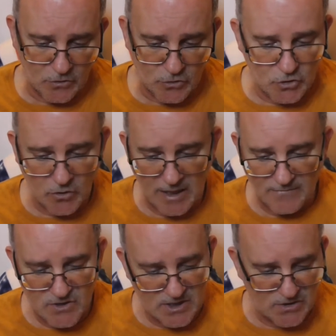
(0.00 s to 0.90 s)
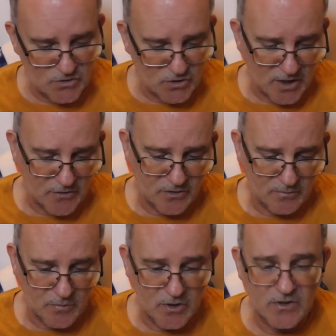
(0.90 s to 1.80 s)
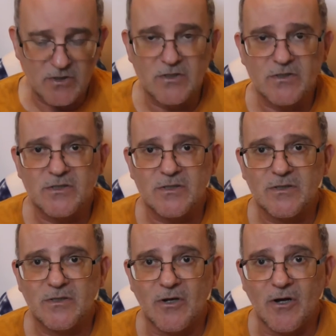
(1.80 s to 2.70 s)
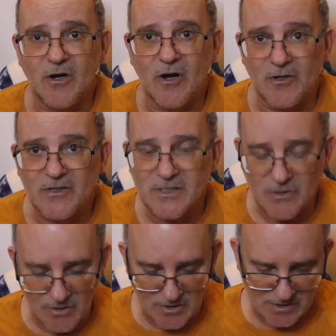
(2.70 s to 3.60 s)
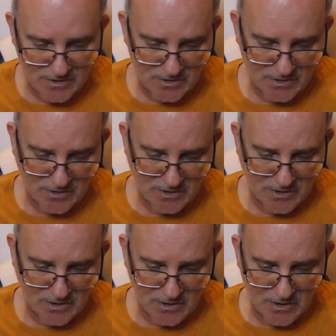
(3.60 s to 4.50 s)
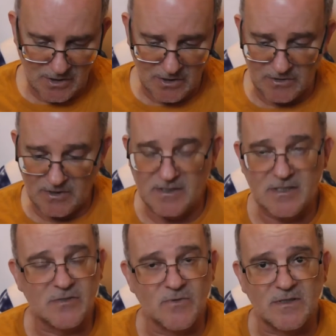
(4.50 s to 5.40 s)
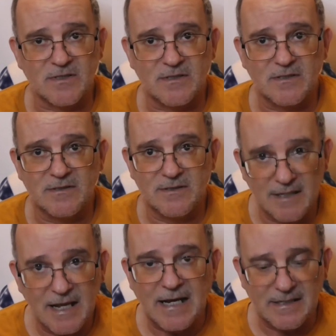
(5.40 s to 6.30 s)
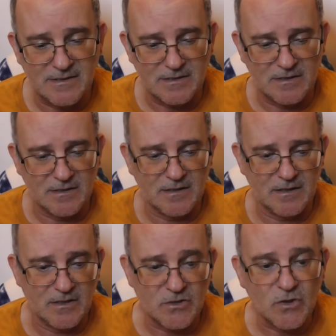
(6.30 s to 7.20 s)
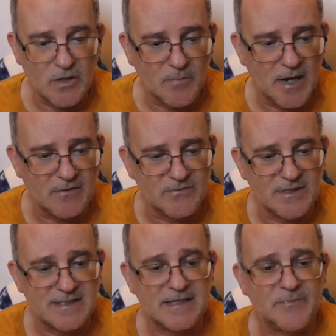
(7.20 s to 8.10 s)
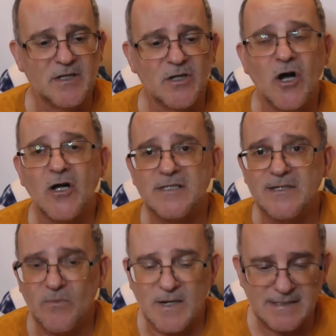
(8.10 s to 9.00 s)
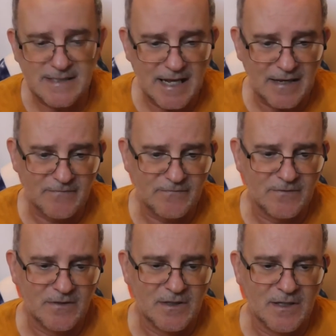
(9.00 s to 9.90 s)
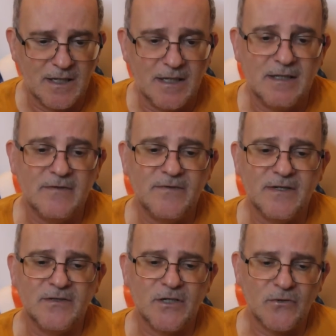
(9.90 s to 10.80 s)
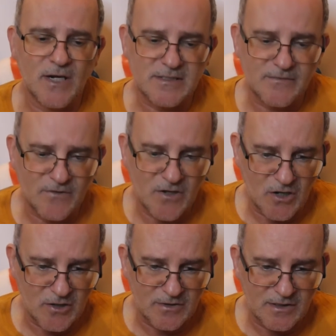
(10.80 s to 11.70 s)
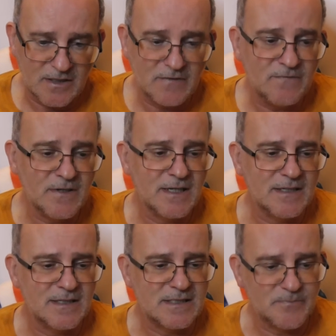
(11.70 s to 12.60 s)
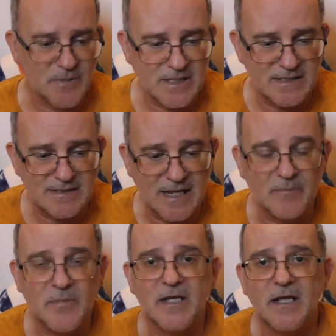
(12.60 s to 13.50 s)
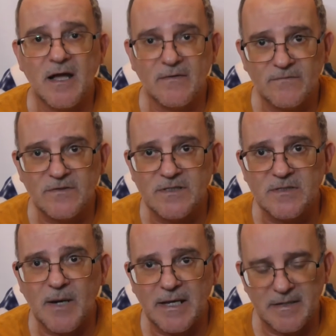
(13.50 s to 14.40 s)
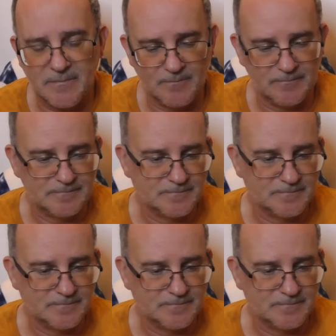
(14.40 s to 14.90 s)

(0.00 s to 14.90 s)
Do you allow Jesus to carry your burdens on His cross? This is what delight is all about, accepting God in one's life, living in the grace of God, living in His peace and being comforted by Him.